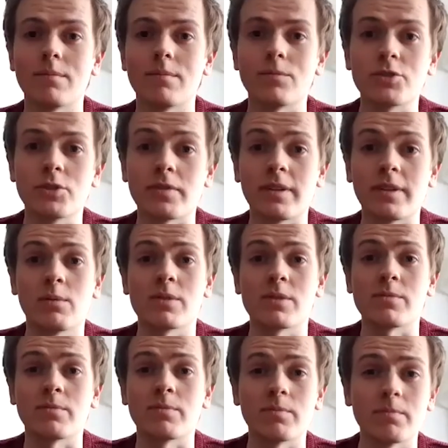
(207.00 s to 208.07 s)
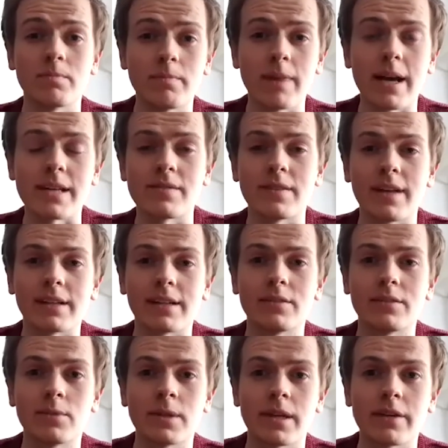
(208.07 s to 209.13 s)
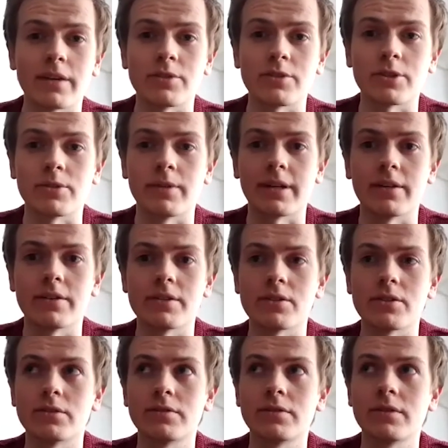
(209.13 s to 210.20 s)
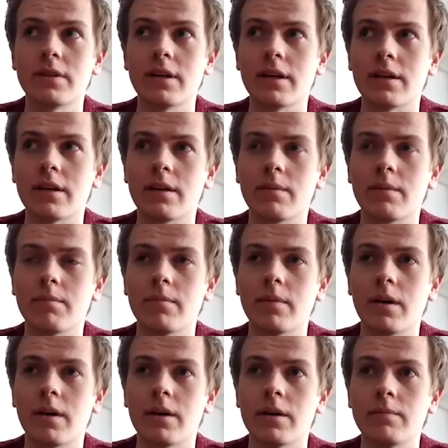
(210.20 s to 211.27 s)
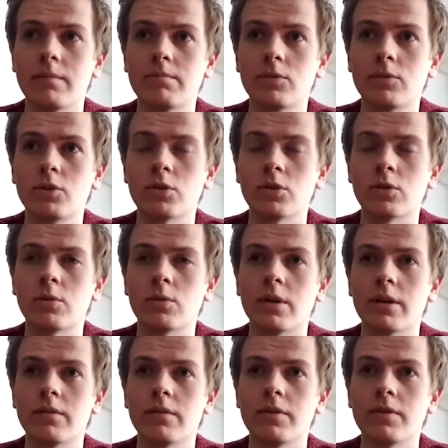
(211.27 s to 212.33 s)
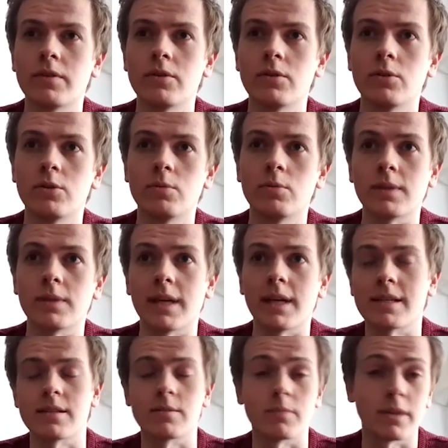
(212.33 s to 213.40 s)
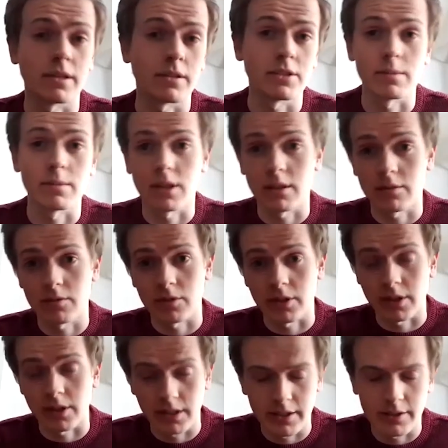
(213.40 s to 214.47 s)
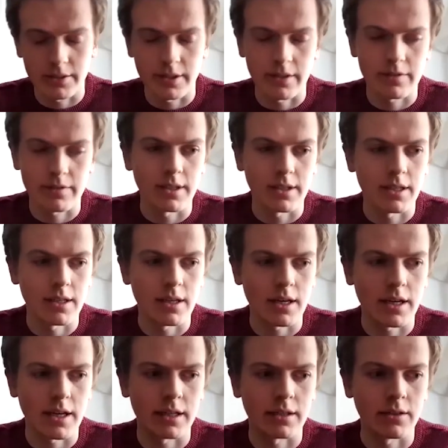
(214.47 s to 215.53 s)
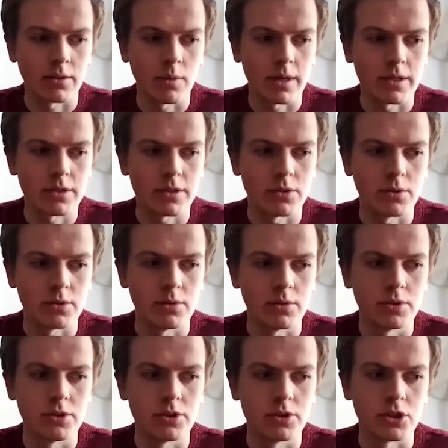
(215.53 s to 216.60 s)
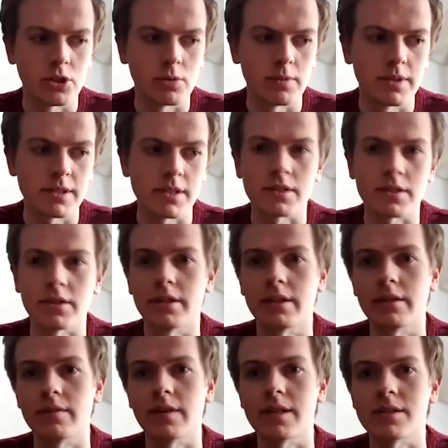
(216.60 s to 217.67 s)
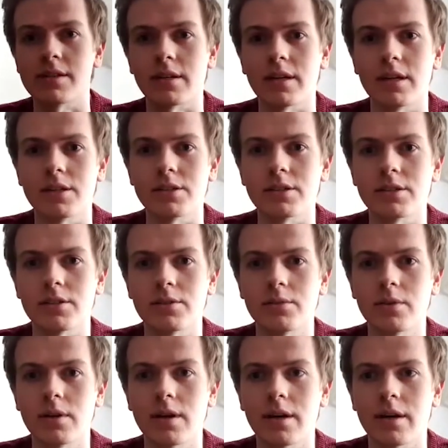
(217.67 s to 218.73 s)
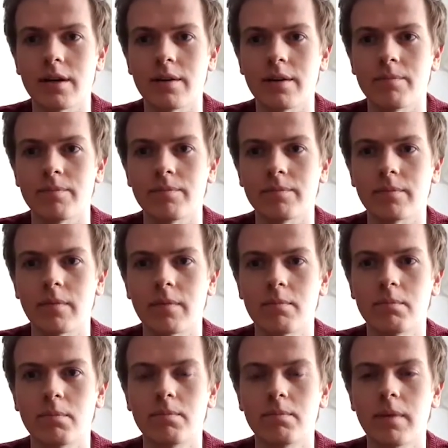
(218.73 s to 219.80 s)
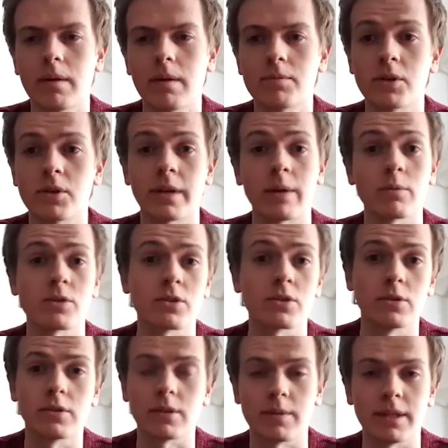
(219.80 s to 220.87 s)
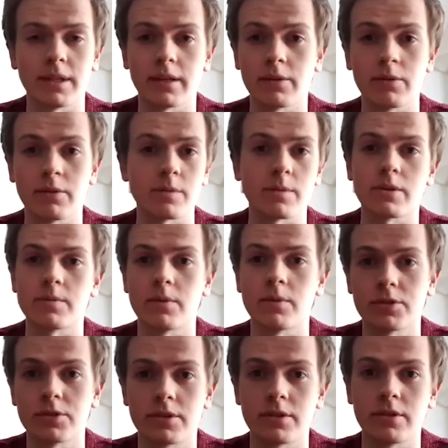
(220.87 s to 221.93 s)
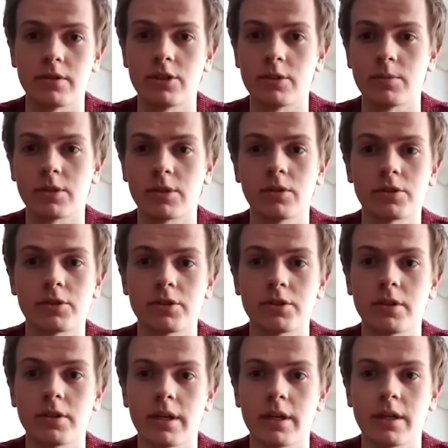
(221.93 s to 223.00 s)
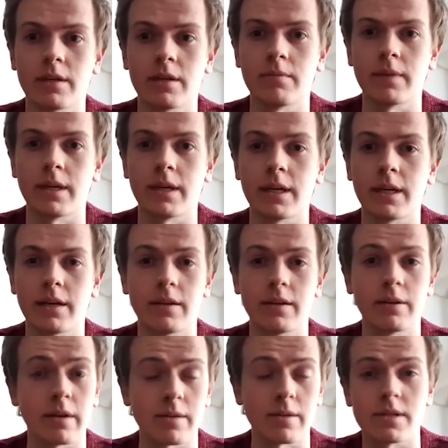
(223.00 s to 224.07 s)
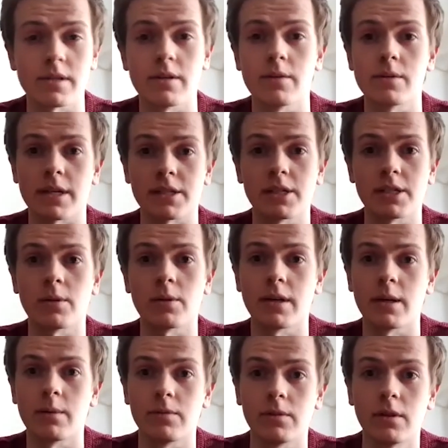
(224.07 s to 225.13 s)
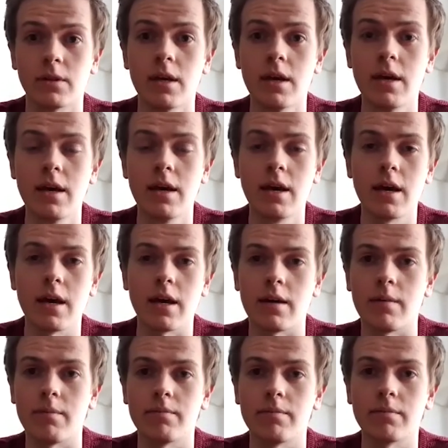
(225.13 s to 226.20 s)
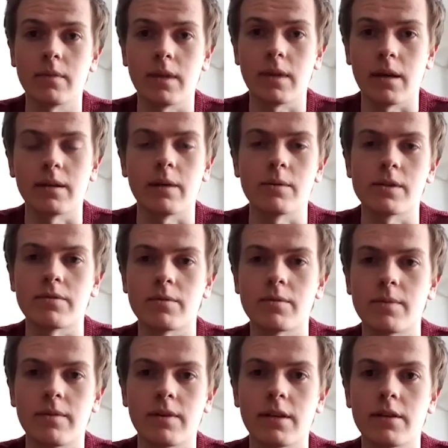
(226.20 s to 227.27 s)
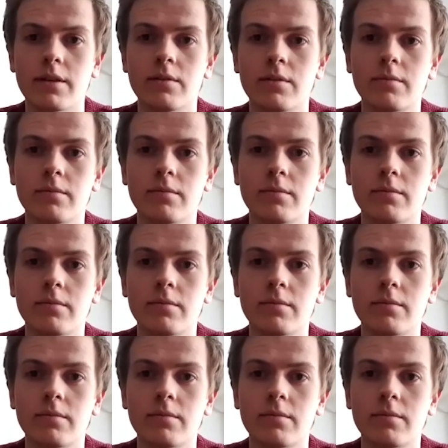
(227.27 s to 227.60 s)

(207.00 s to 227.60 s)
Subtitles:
Truthfully, I wasn't massively active with extracurricular stuff. I took quite a few classes and went to the gym a lot in final year, definitely. And I went to German society events on occasion too. So that was good. I mean, it increased my exposure to German culture. And ahead of the Erasmus year, it was actually quite helpful. That was it for me really though.